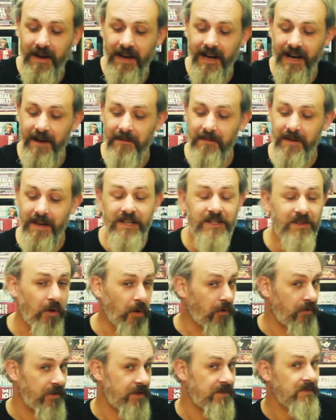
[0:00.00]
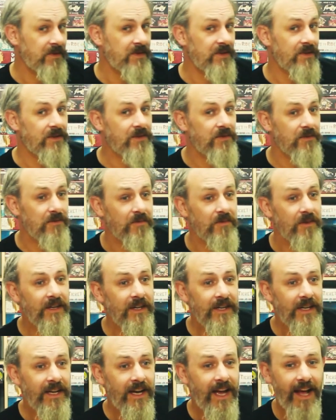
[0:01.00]
Um, it's not Christmas until
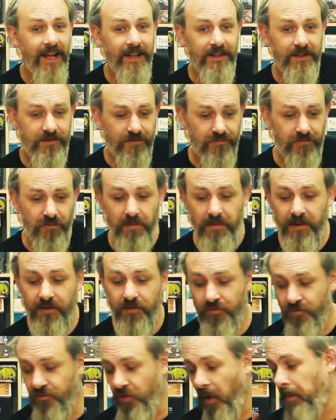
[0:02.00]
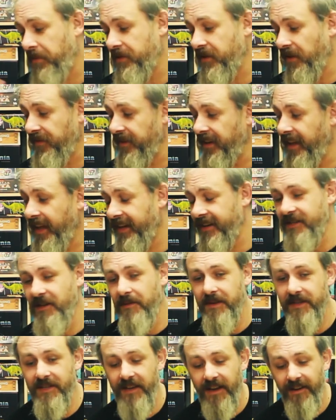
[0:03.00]
Hans Gruber drops off in the
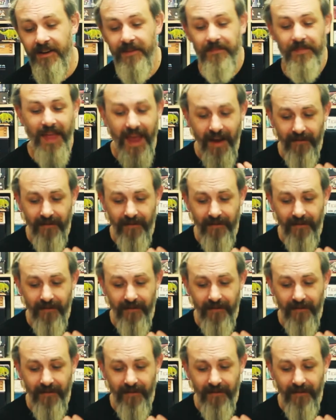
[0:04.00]
Nakatomi Tower.